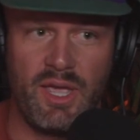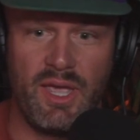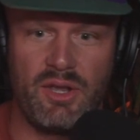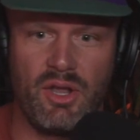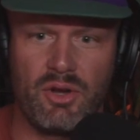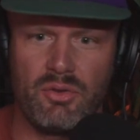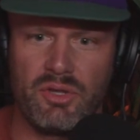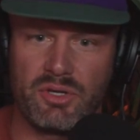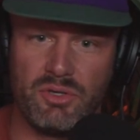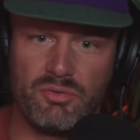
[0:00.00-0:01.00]
And not
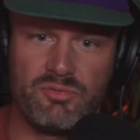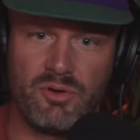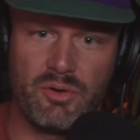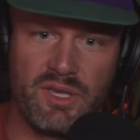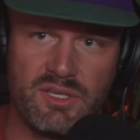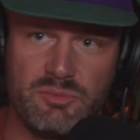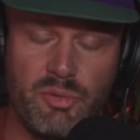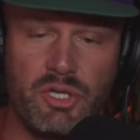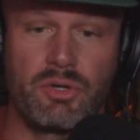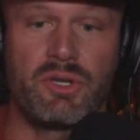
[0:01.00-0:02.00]
only are you focused,
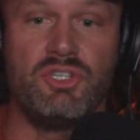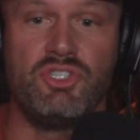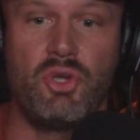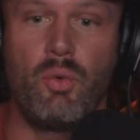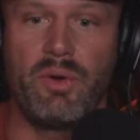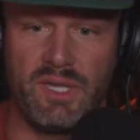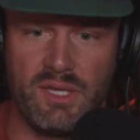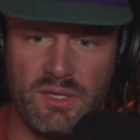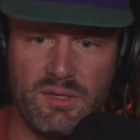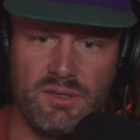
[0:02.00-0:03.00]
but you're
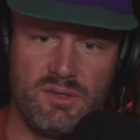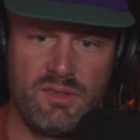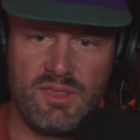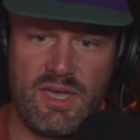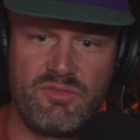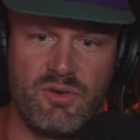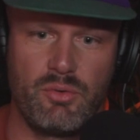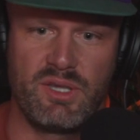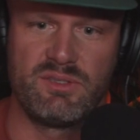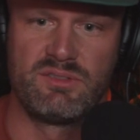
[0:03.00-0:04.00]
enjoying that
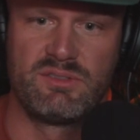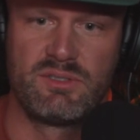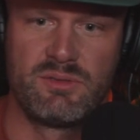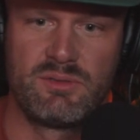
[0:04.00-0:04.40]
focus.